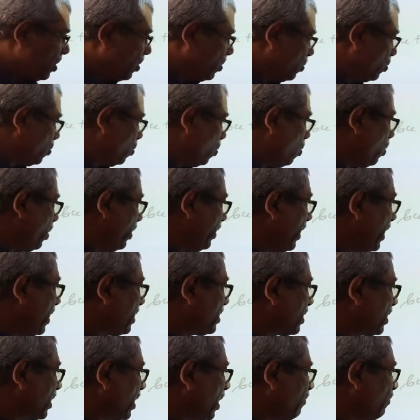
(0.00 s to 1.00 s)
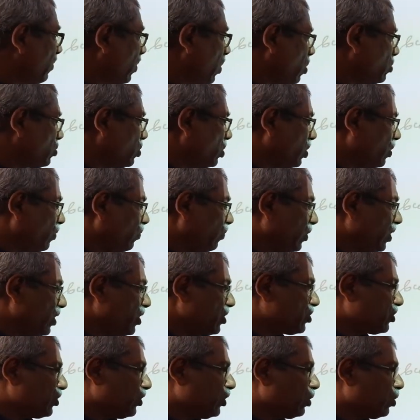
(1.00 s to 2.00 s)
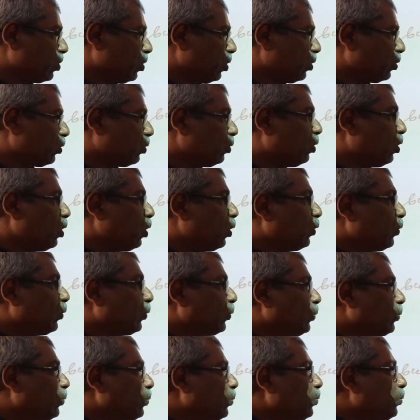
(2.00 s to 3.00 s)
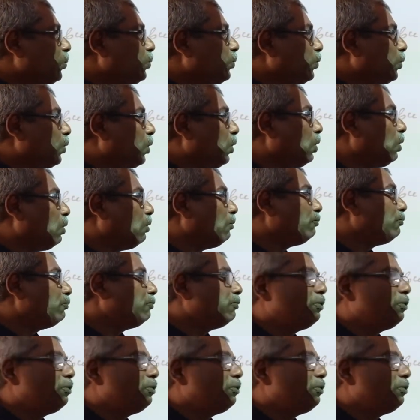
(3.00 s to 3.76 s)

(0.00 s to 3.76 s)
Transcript: So escape velocity v is equal to root of